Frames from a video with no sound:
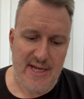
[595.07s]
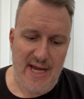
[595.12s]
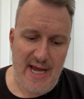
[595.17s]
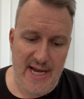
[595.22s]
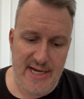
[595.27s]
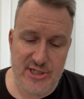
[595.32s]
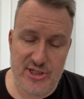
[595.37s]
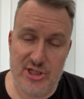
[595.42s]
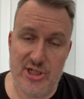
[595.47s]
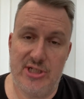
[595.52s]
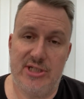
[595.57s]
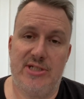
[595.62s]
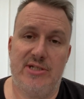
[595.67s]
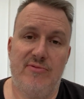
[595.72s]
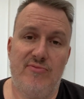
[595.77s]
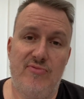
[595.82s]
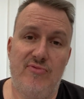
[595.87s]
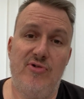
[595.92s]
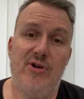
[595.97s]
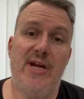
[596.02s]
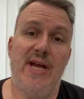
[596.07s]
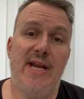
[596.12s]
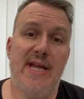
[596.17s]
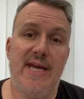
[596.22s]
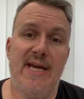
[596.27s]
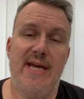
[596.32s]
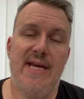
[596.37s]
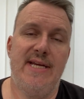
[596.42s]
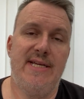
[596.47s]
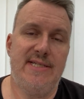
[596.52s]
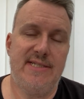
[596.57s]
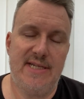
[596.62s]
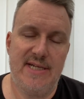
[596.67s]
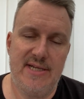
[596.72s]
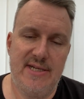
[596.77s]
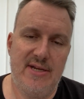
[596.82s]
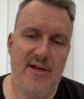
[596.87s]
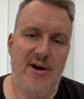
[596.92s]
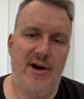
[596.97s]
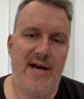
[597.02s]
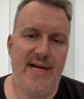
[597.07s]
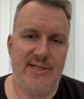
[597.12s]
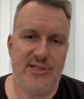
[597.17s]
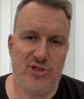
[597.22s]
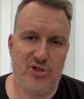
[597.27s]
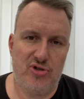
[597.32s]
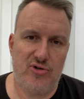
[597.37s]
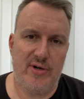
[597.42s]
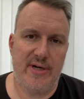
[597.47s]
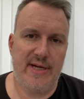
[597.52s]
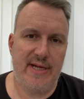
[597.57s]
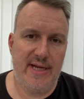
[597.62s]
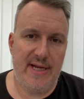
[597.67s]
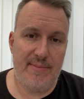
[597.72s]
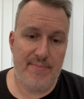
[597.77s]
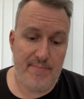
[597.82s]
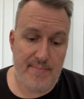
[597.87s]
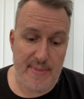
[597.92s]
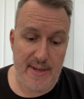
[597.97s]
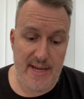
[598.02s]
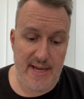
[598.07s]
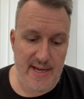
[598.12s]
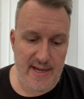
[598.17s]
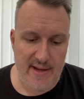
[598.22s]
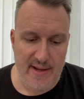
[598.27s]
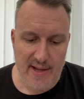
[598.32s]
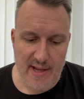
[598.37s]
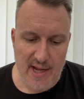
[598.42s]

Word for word: It's just a really easy, nice drinking beer.